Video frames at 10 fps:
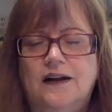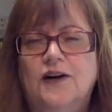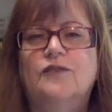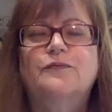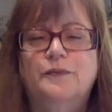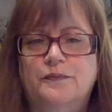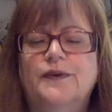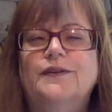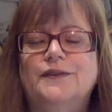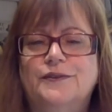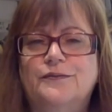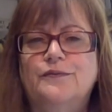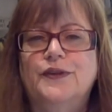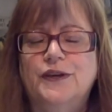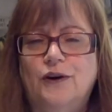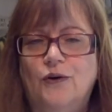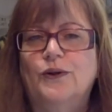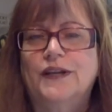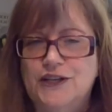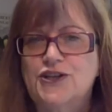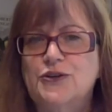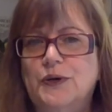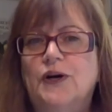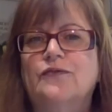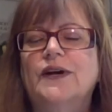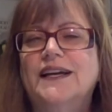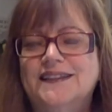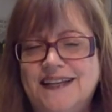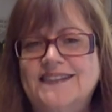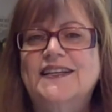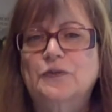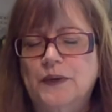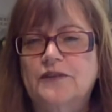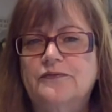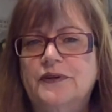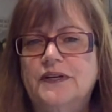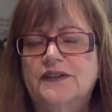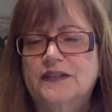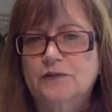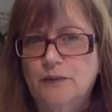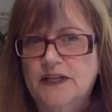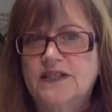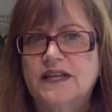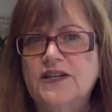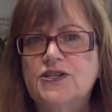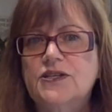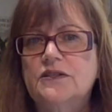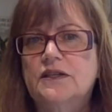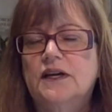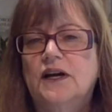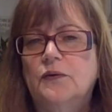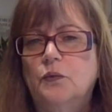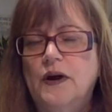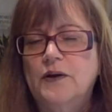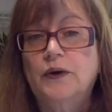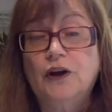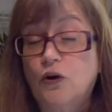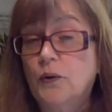of the whole issue of let's get rid of the criminalization when we